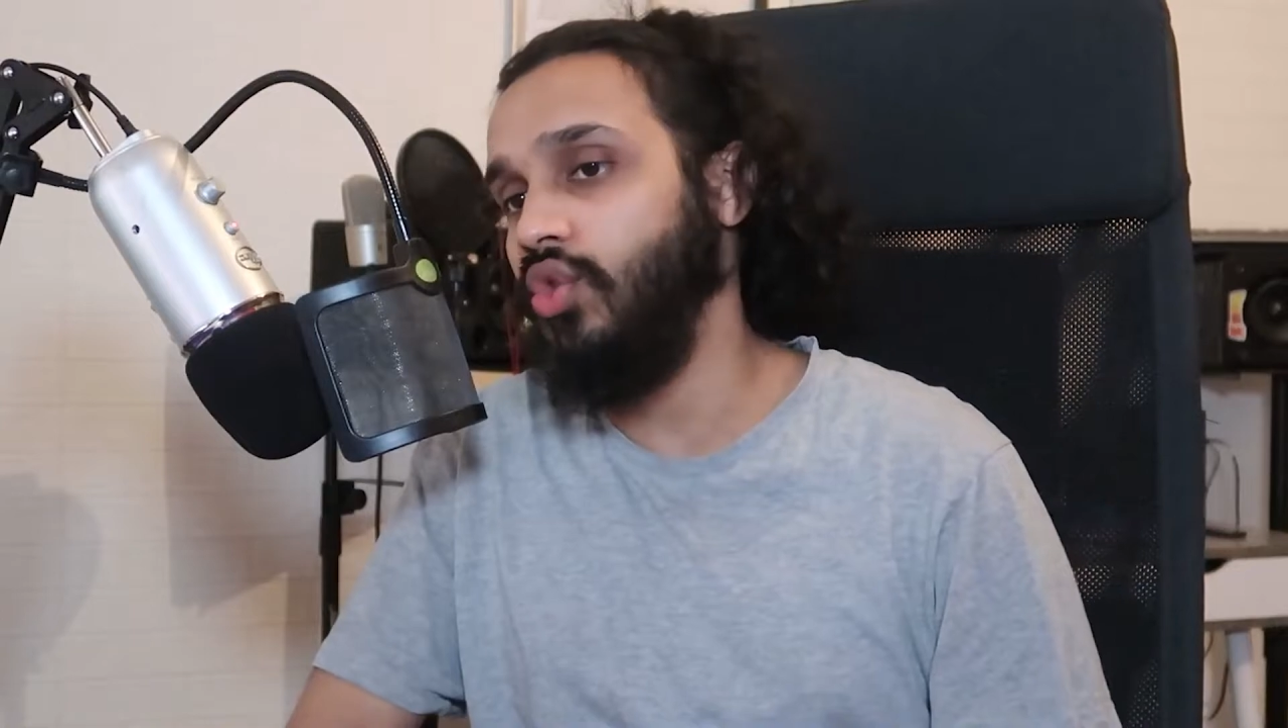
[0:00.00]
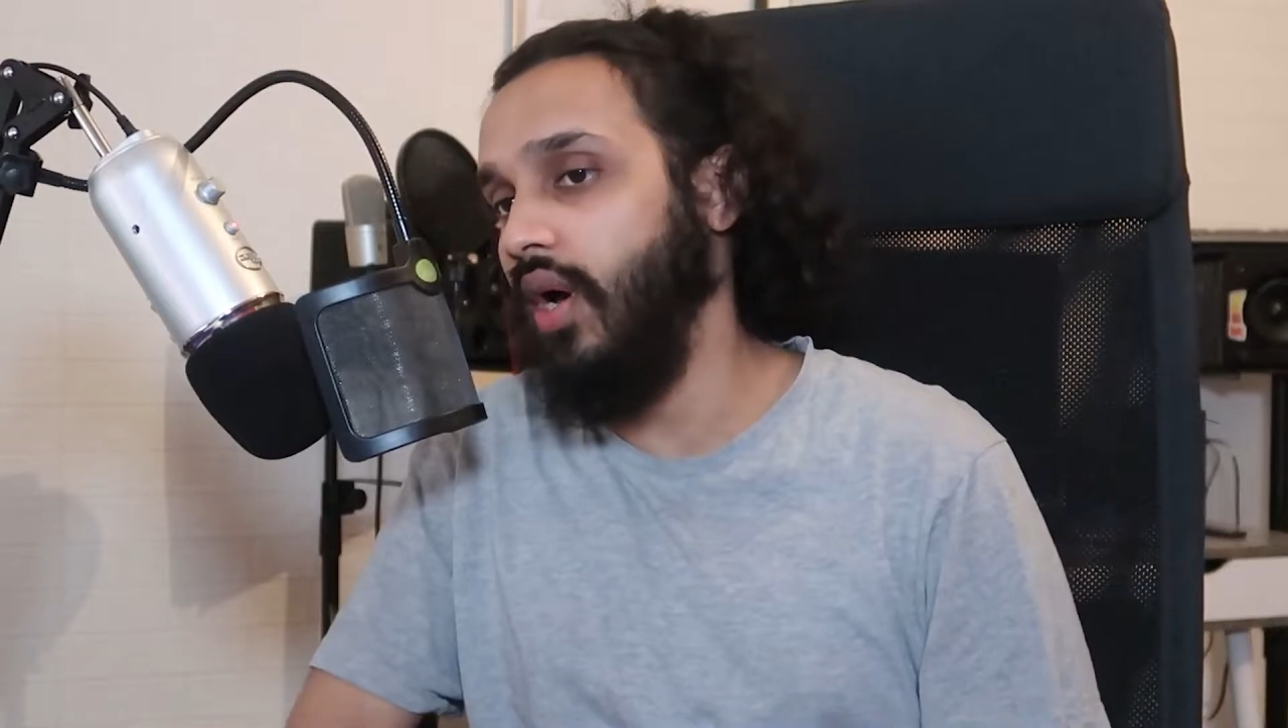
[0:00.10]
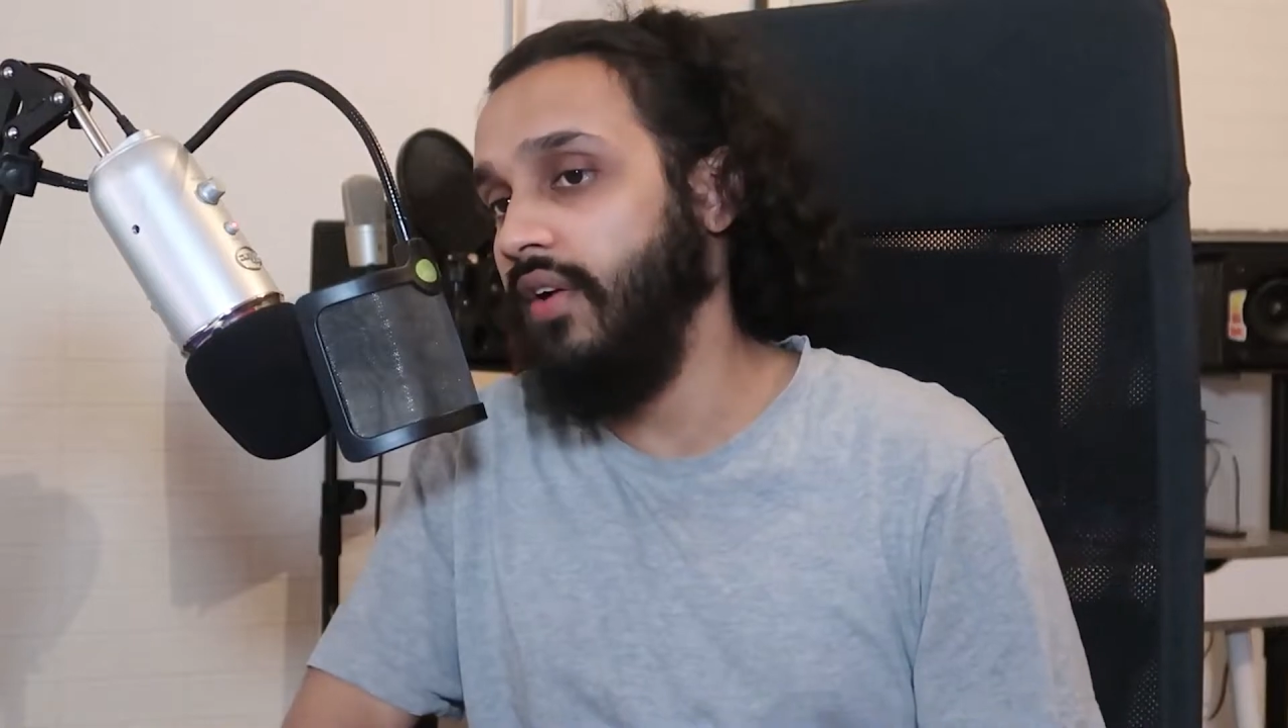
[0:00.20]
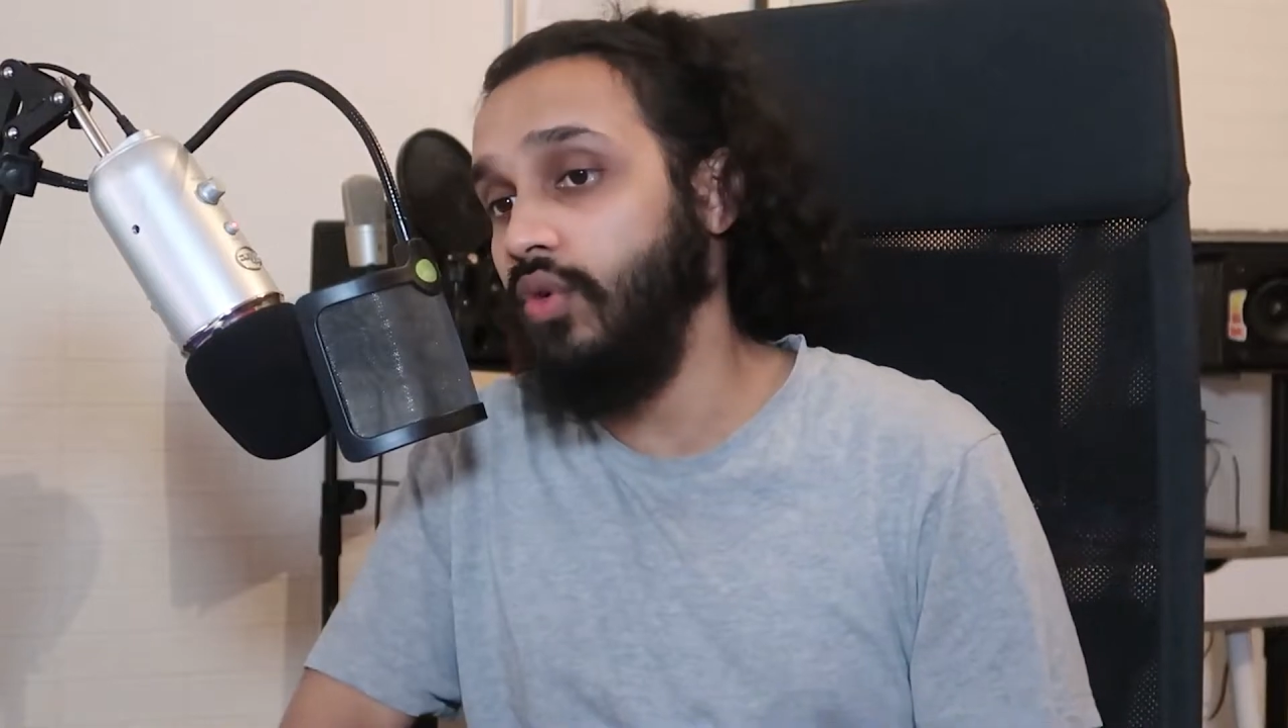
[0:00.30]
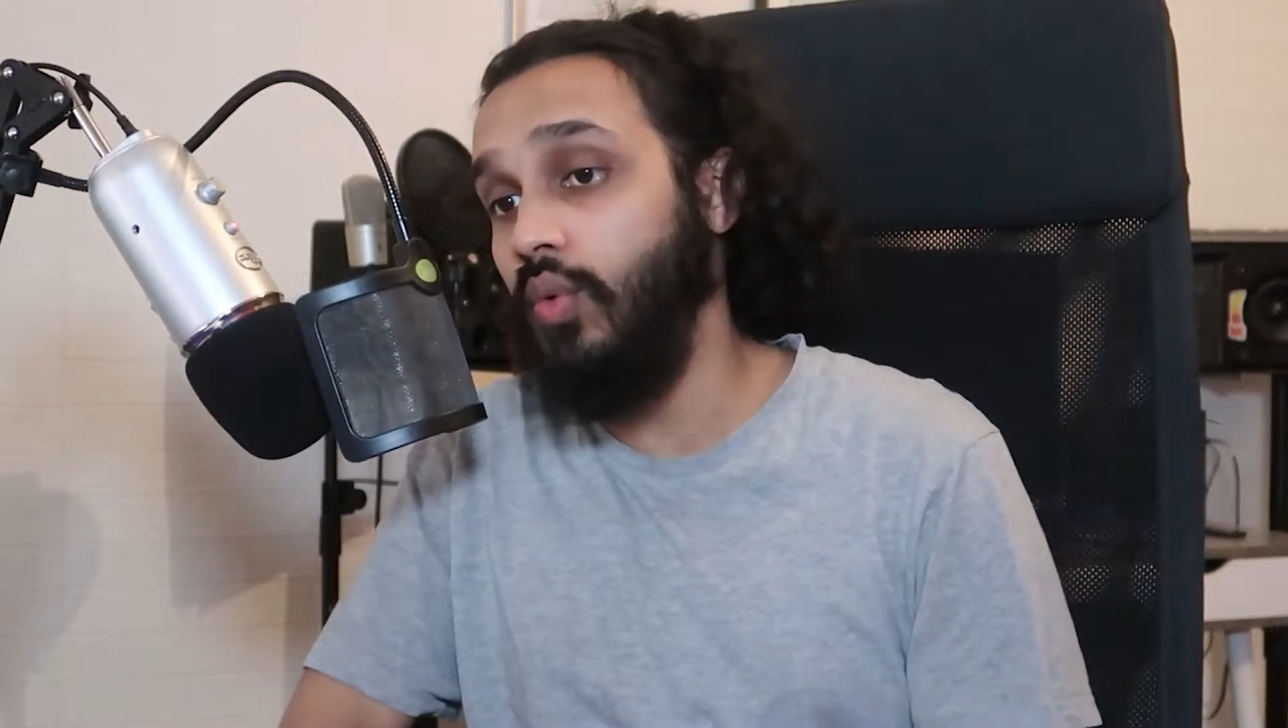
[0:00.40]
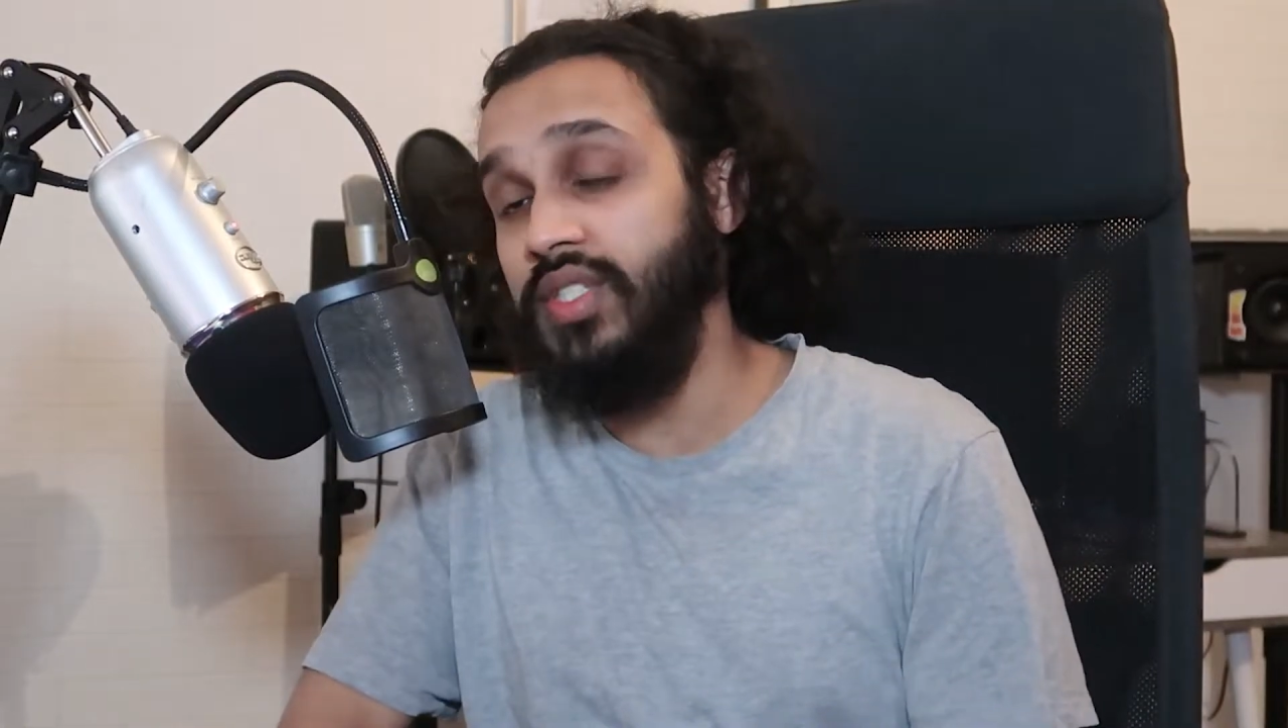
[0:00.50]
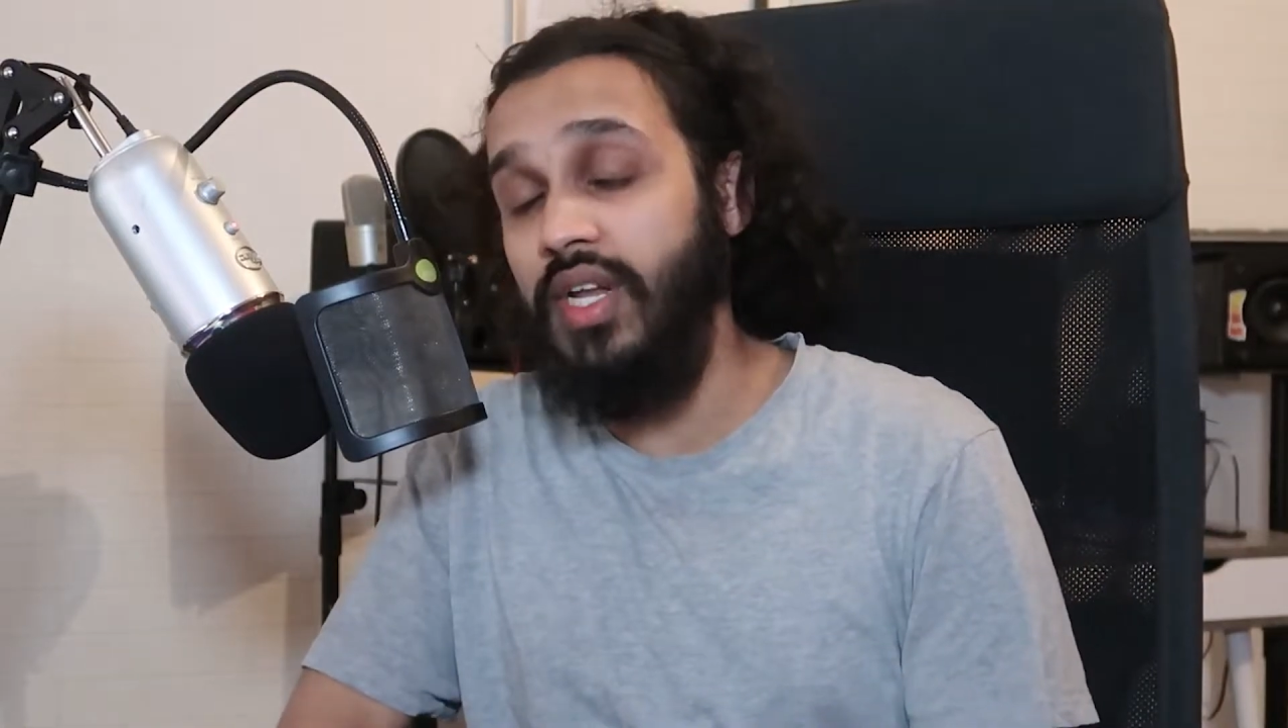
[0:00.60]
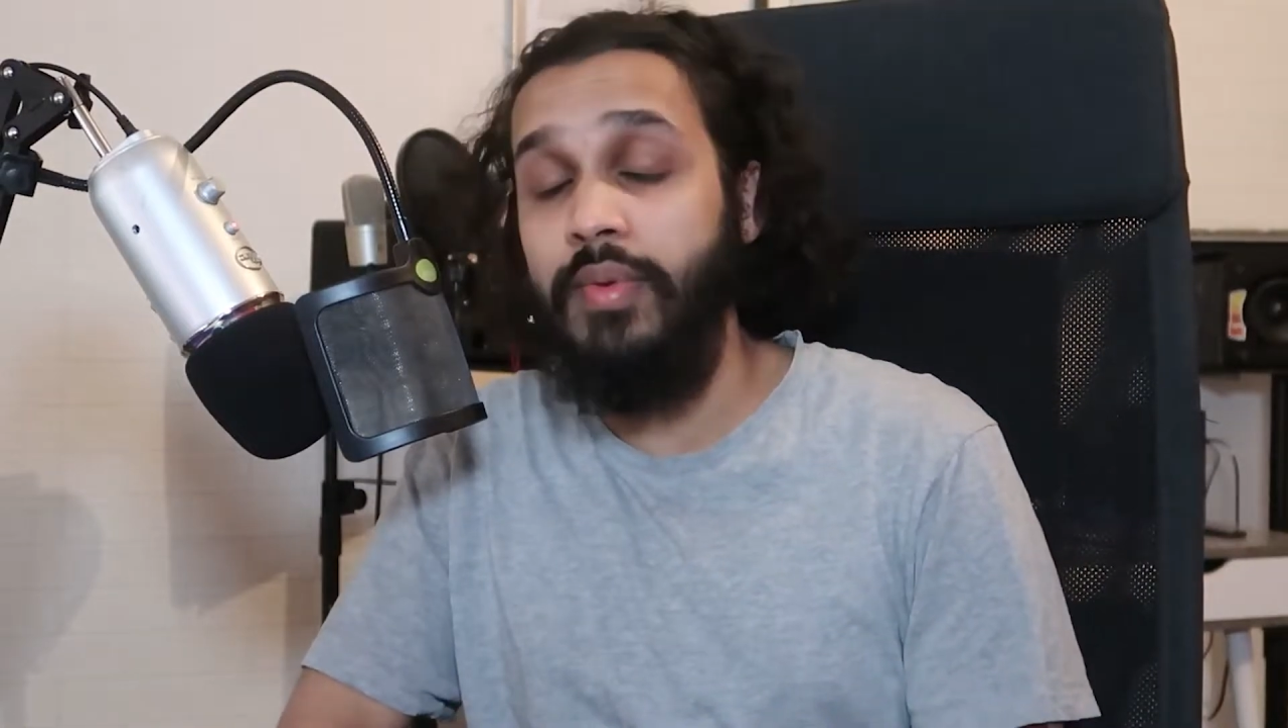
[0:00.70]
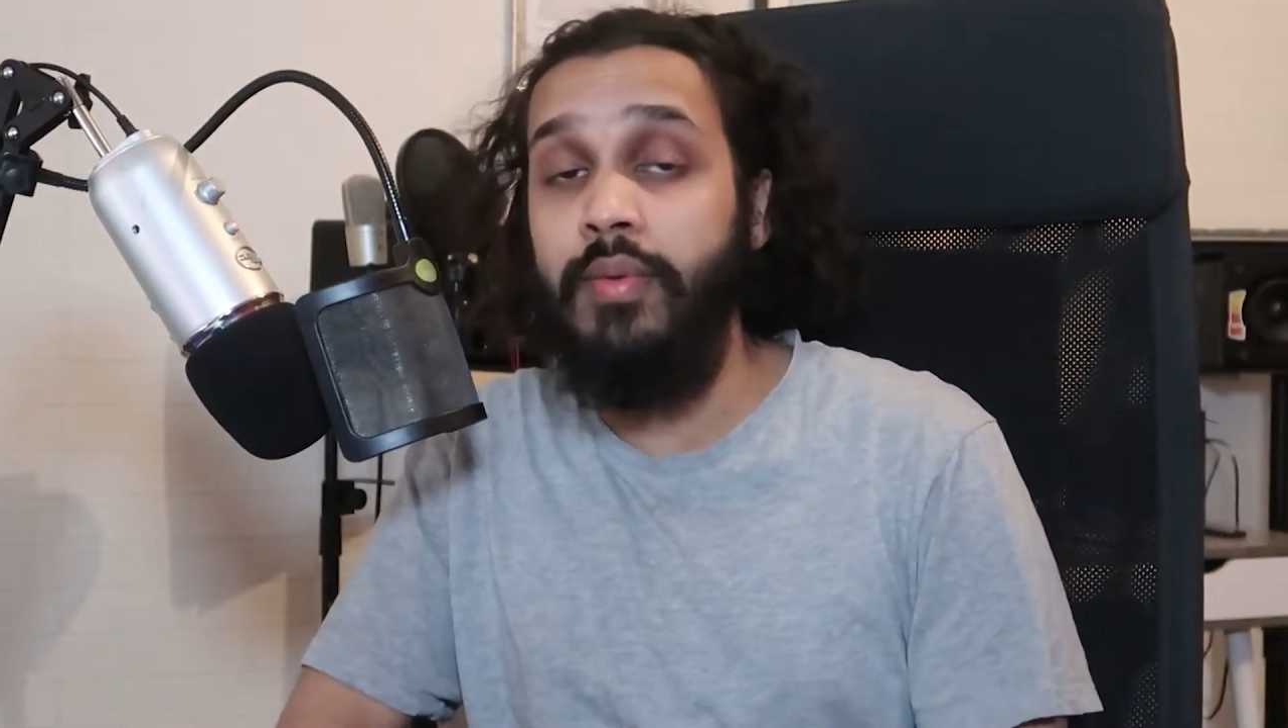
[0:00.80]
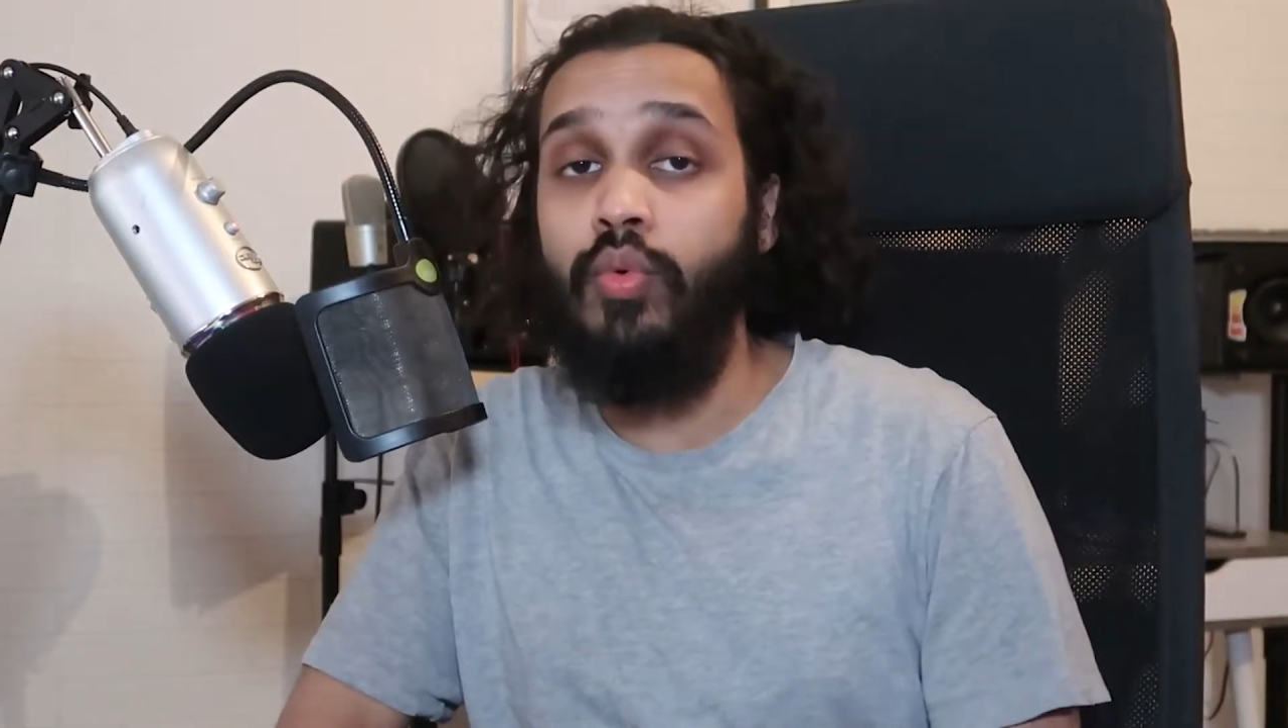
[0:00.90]
So I have to always
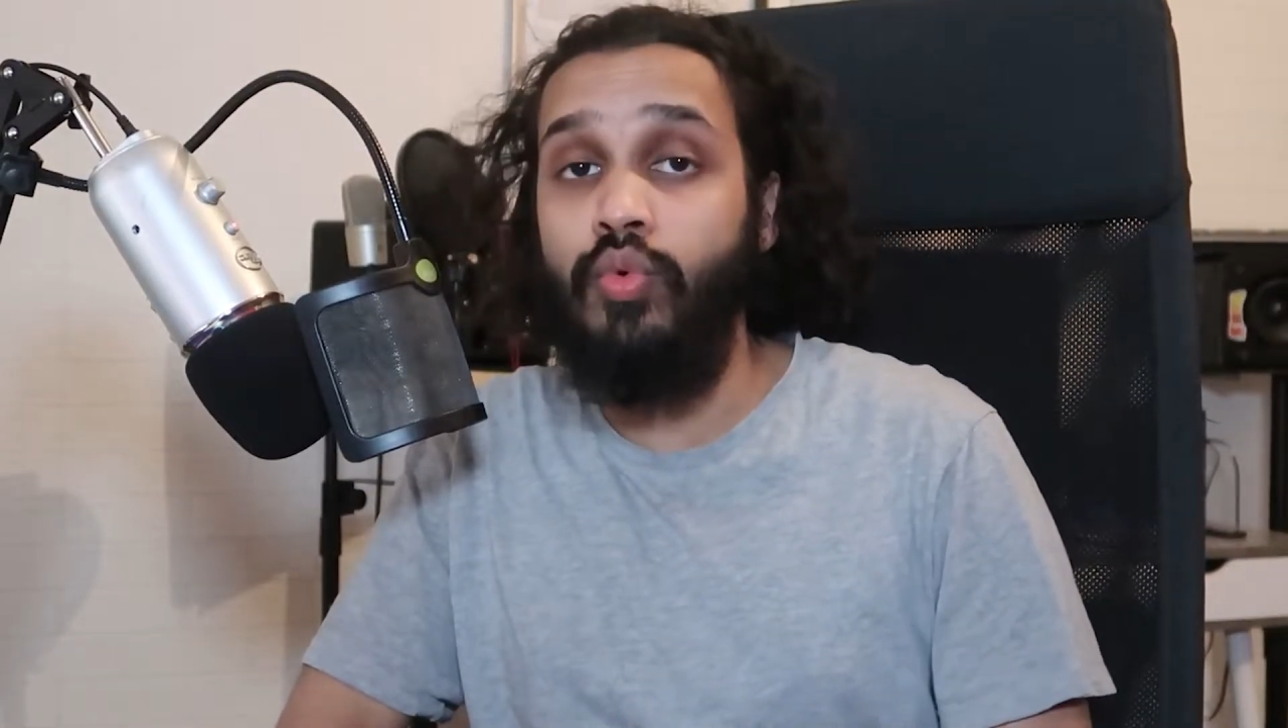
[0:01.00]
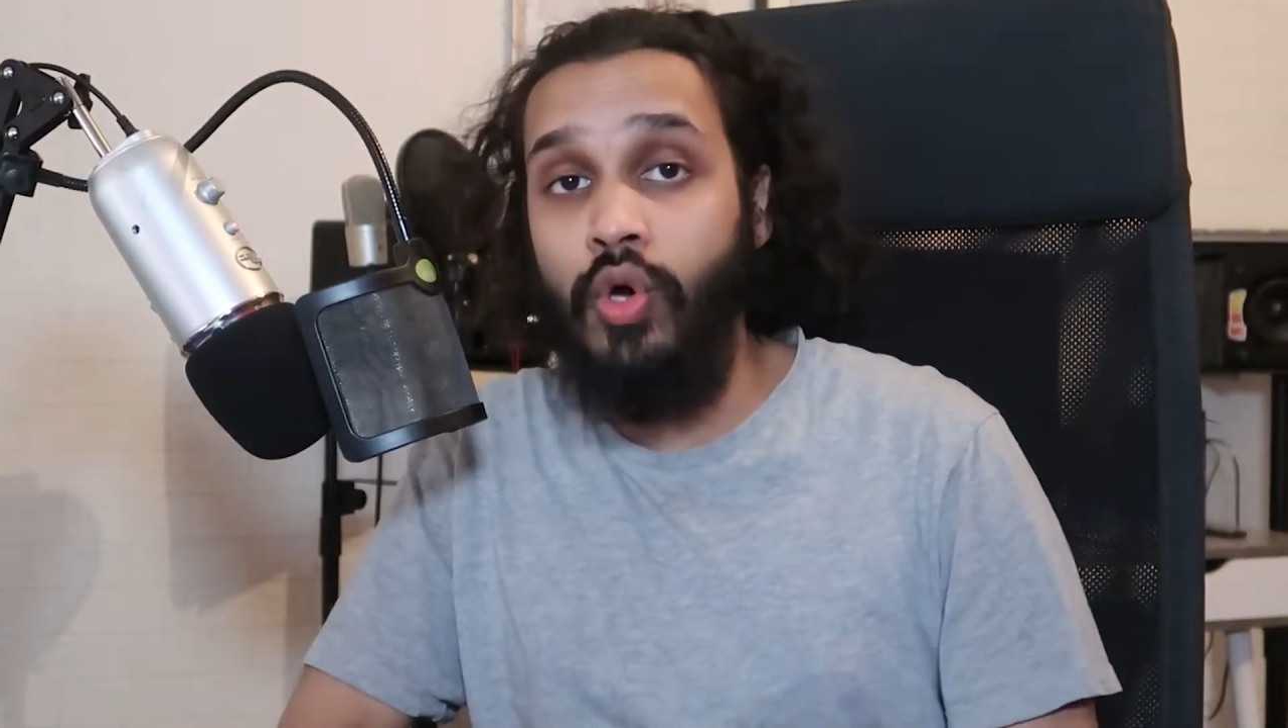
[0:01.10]
let people